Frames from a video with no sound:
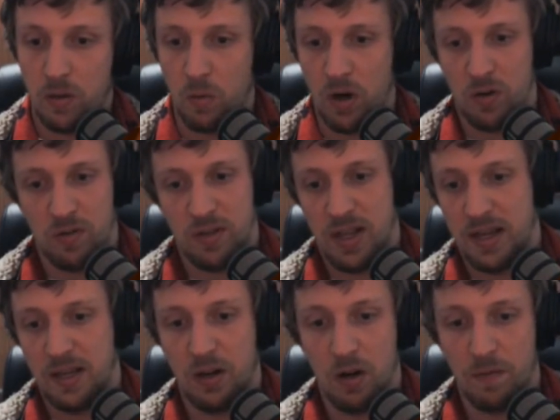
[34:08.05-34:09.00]
Whereas,
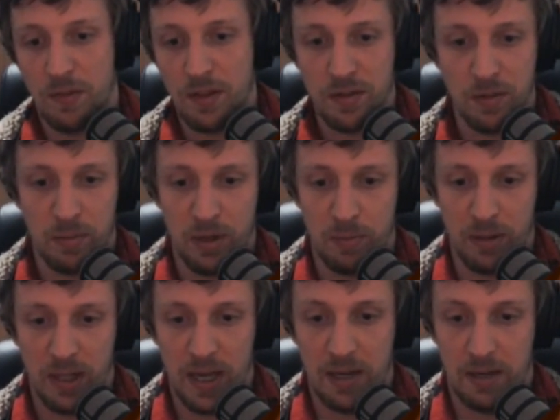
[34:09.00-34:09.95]
like, if this is a
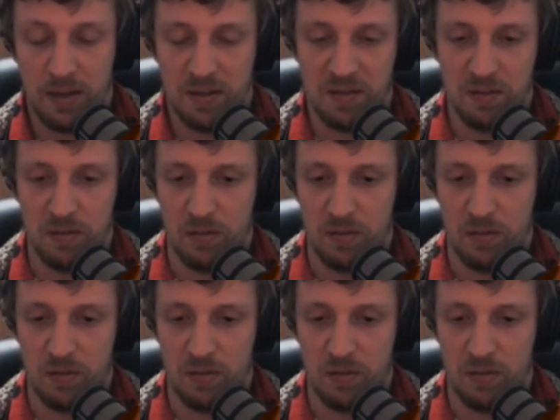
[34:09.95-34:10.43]
manipulate,